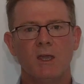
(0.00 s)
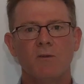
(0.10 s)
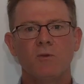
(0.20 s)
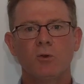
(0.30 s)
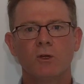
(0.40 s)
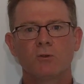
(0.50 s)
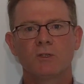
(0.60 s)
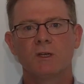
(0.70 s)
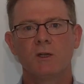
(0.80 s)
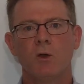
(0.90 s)
If you're
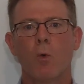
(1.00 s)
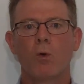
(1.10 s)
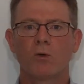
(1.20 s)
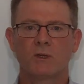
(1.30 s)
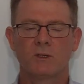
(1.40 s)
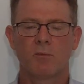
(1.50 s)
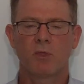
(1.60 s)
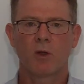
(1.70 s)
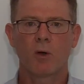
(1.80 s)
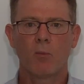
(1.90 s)
interested in ordering some
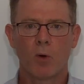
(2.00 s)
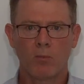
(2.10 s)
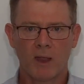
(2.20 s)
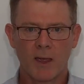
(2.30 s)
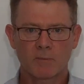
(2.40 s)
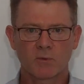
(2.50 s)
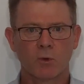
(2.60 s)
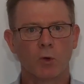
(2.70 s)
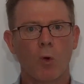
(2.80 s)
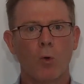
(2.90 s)
TheraBulb lamps
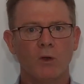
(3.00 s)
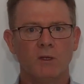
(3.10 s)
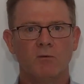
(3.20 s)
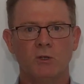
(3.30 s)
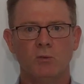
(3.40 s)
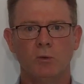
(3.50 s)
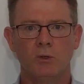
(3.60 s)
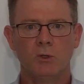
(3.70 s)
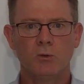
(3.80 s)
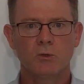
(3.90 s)
for your own
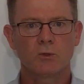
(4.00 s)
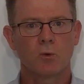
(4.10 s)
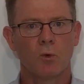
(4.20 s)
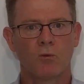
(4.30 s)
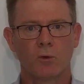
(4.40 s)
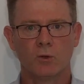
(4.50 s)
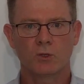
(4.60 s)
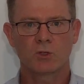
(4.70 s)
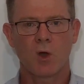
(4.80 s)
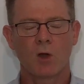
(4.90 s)
individual use or for your
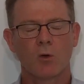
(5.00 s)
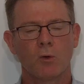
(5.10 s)
sauna,